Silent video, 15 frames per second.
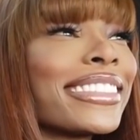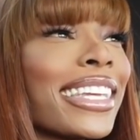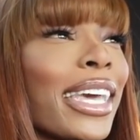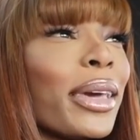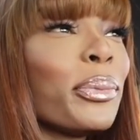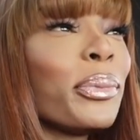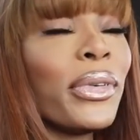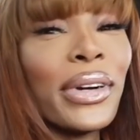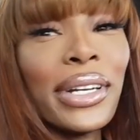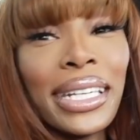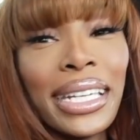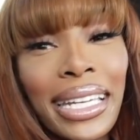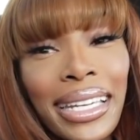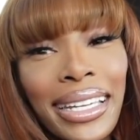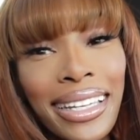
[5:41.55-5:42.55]
Good
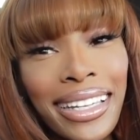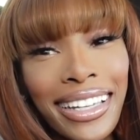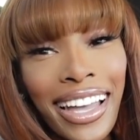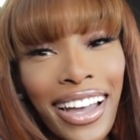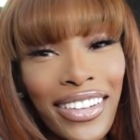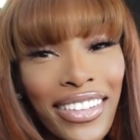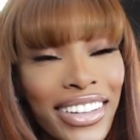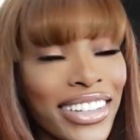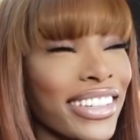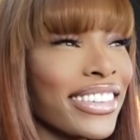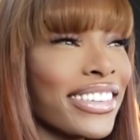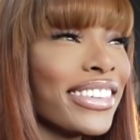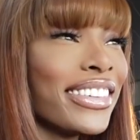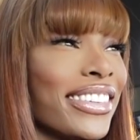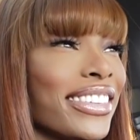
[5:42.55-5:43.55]
morning. How are
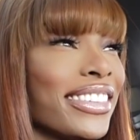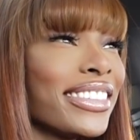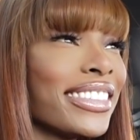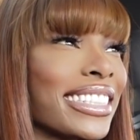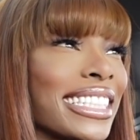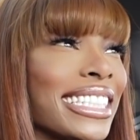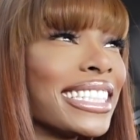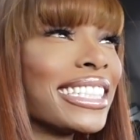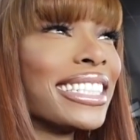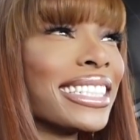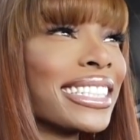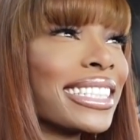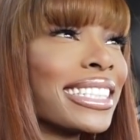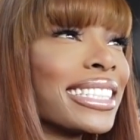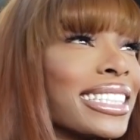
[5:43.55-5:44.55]
you? So